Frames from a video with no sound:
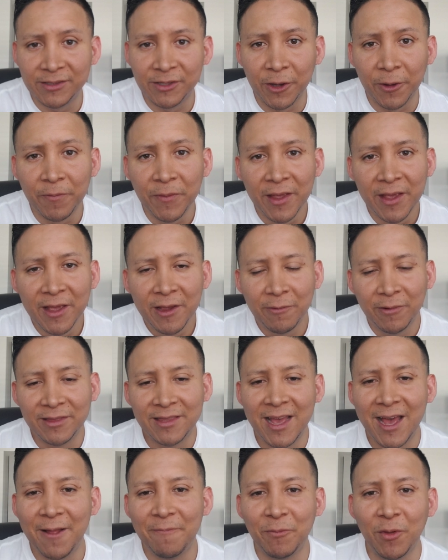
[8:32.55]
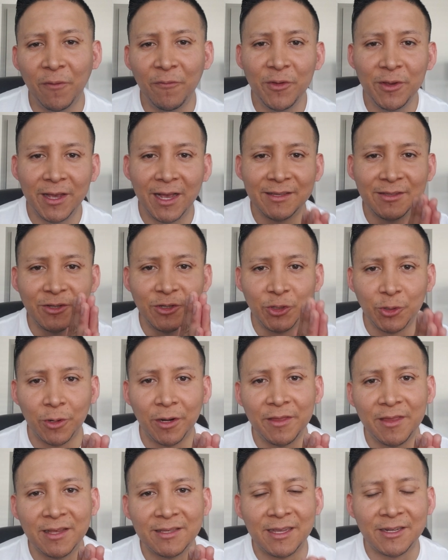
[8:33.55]
So with that, hope you guys
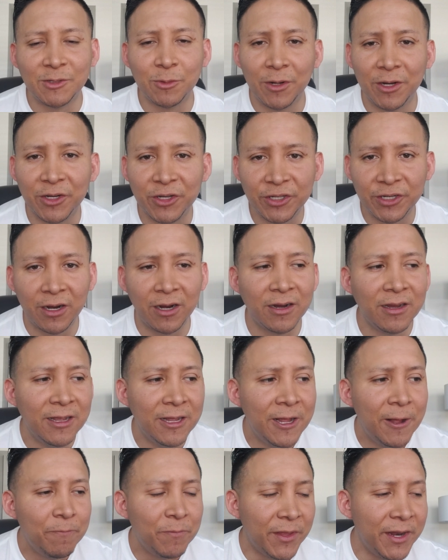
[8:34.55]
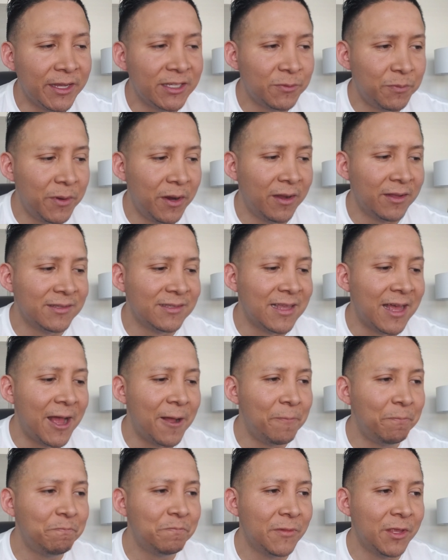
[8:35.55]
enjoyed this. I just wanted to share an experience
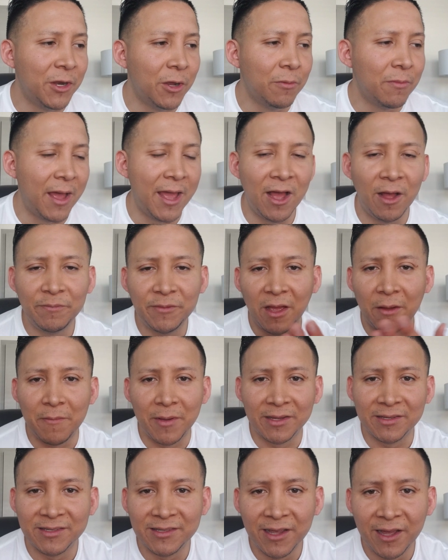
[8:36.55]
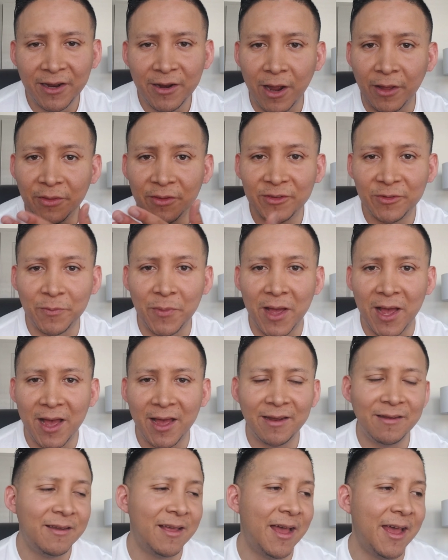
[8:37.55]
that, you know, I helped out my son on the spot.